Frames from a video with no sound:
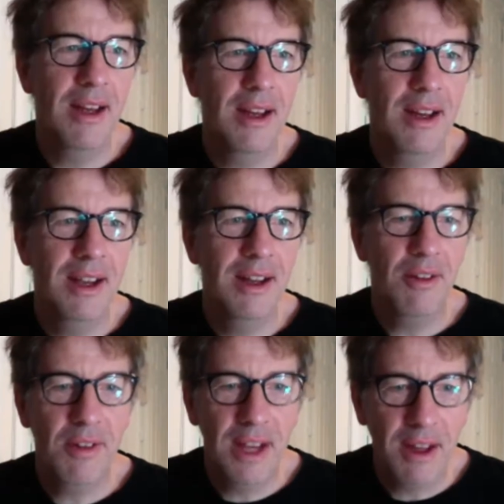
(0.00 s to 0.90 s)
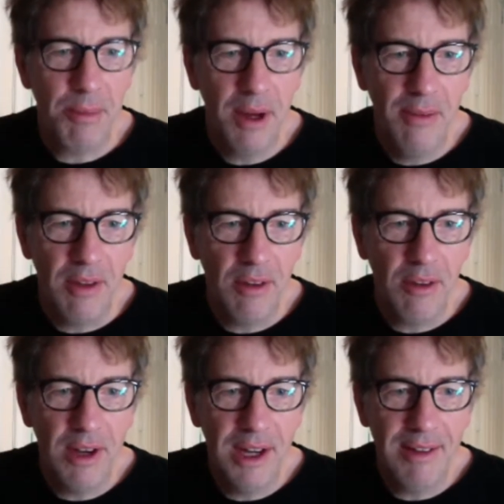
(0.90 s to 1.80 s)
an interesting experiment to
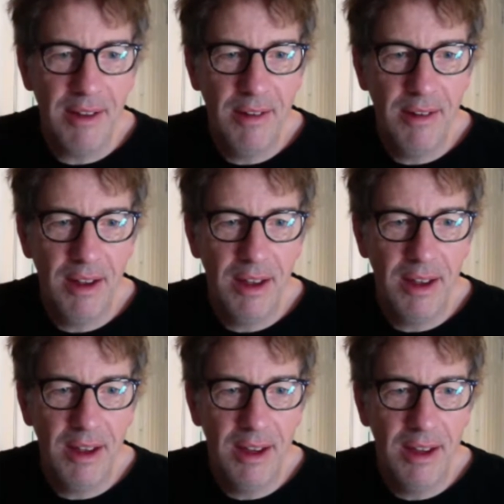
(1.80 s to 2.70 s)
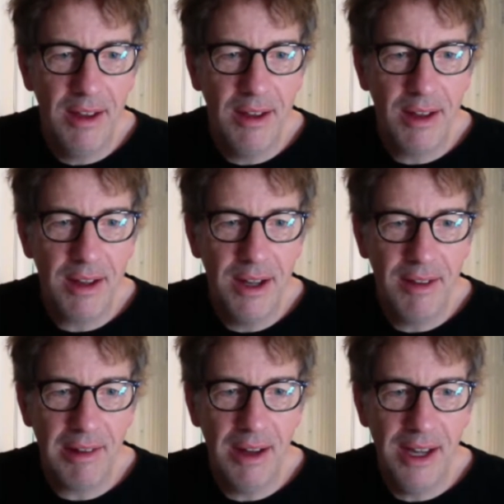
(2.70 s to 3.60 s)
try to quite
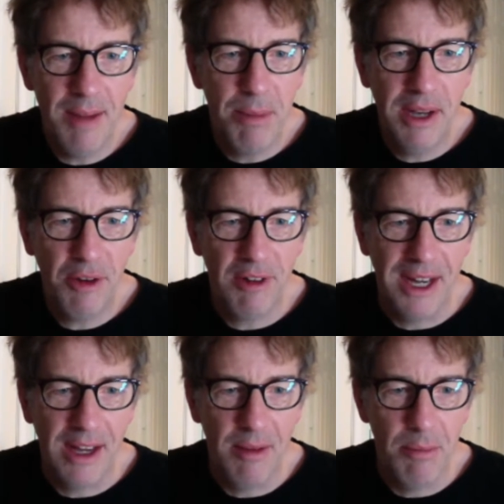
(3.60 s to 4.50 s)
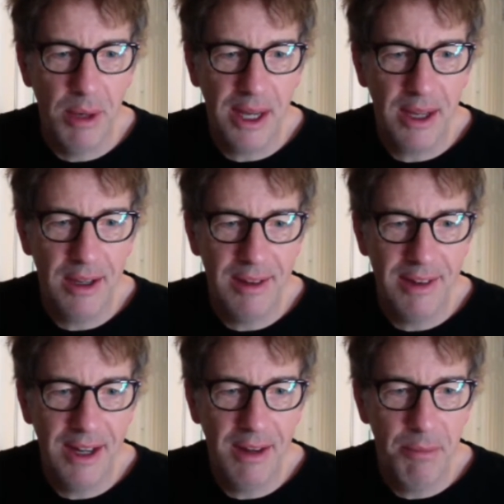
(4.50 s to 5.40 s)
slightly obliterate them by
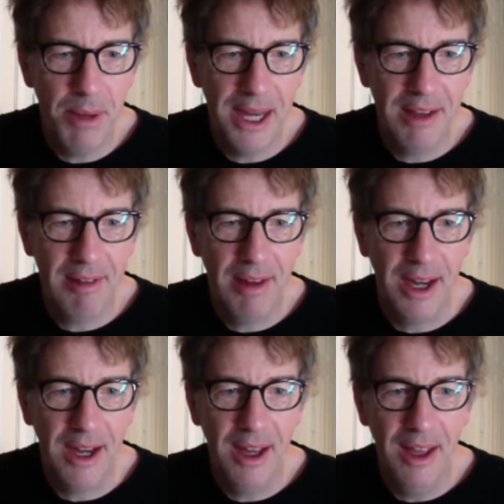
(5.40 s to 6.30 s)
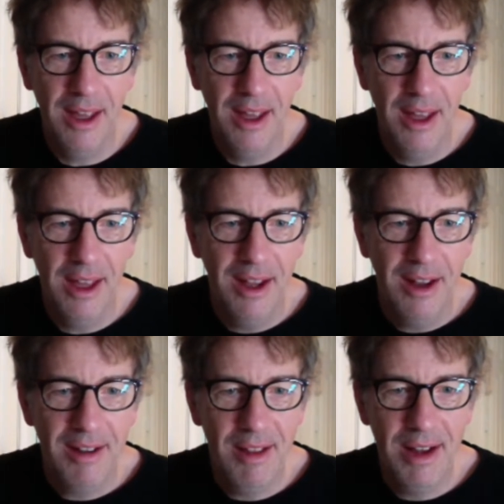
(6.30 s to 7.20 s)
cutting and pasting
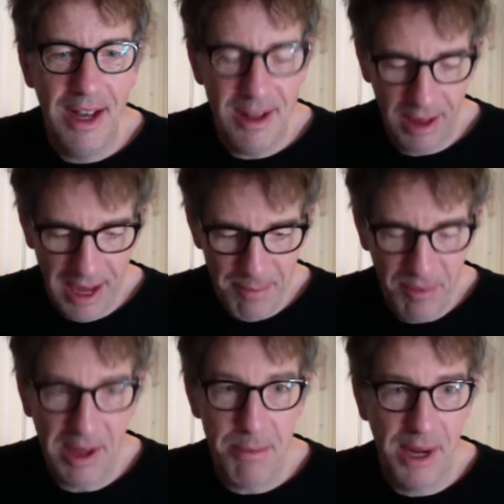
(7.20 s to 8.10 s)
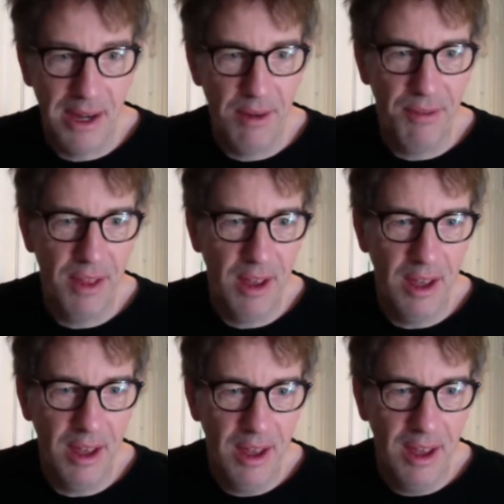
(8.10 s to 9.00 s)
the little empty bit of the.
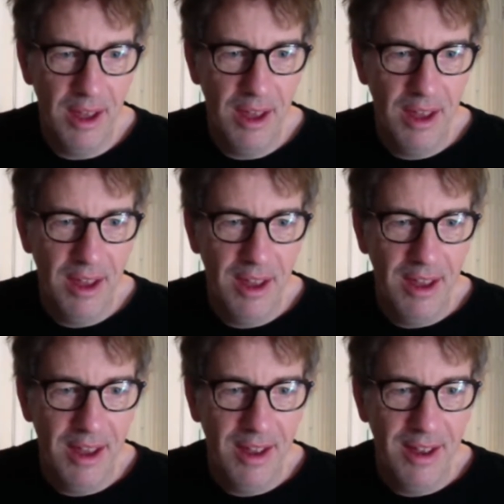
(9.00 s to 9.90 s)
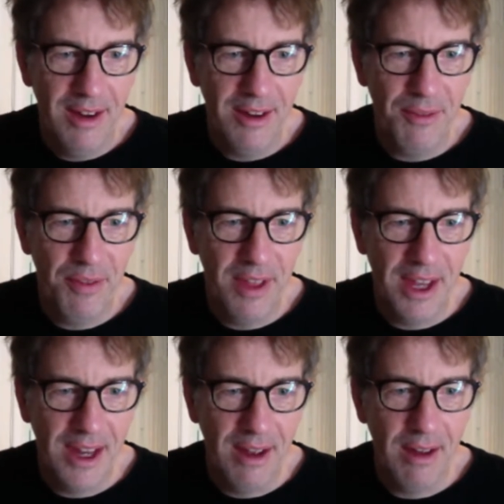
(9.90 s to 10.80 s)
I'm
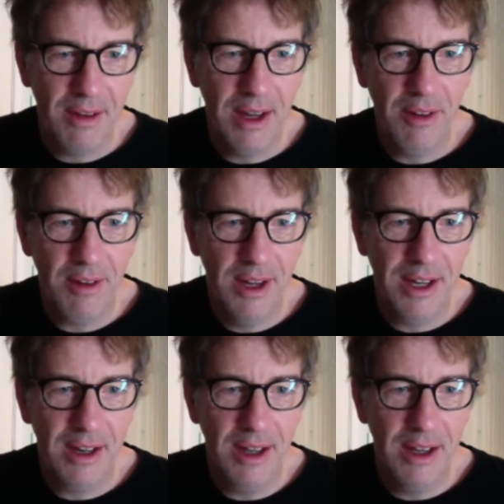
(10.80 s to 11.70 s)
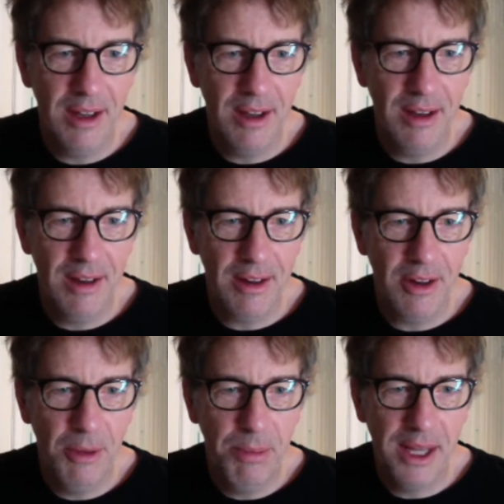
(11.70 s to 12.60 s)
going to try and
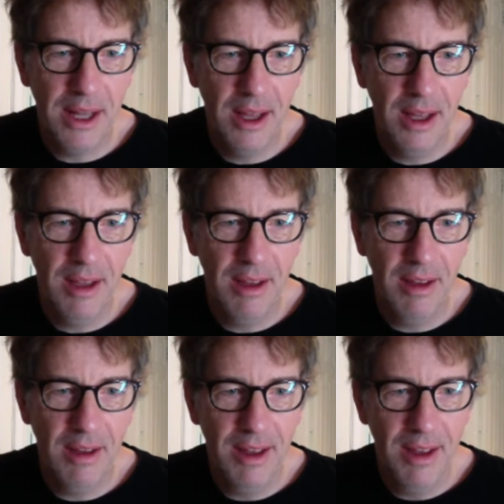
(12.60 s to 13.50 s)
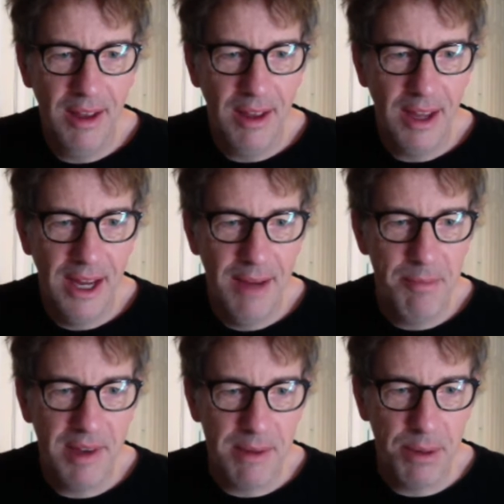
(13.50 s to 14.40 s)
copy the
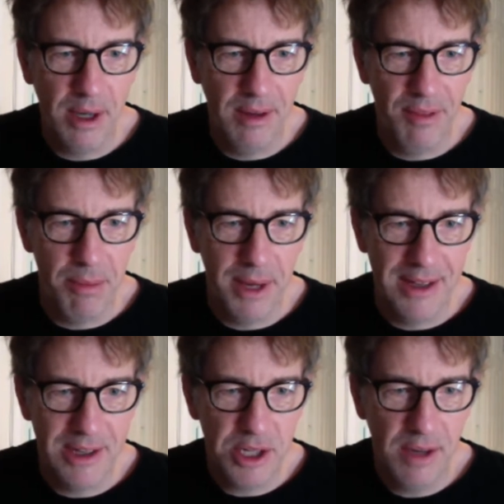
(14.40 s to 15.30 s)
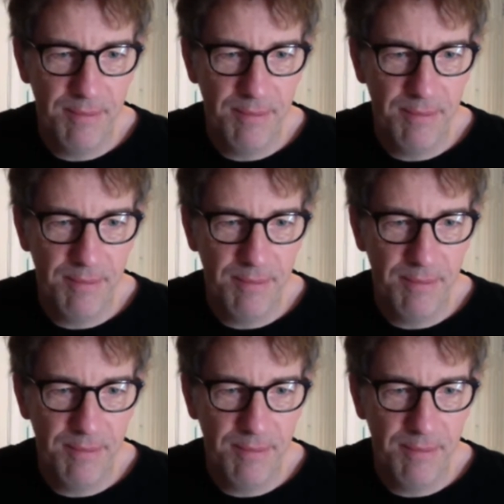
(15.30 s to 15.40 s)
empty part of the bench.